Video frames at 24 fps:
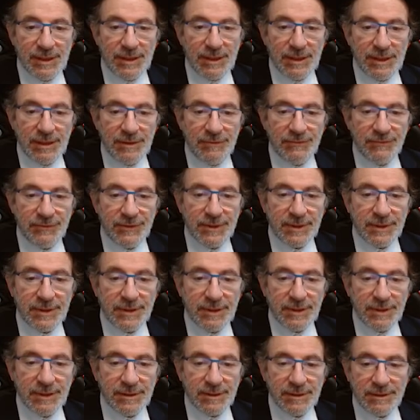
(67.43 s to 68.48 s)
If the
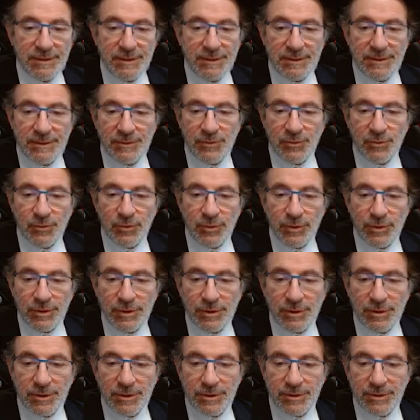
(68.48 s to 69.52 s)
king were
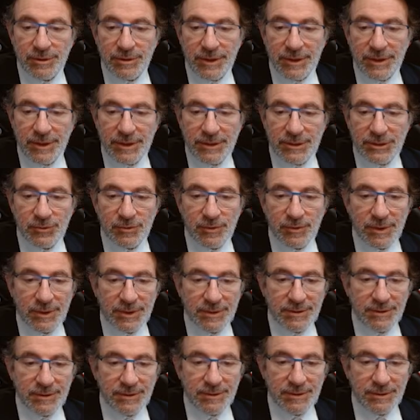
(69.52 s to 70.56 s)
on
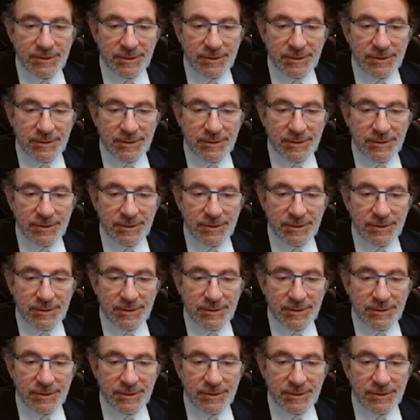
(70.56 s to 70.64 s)
H1,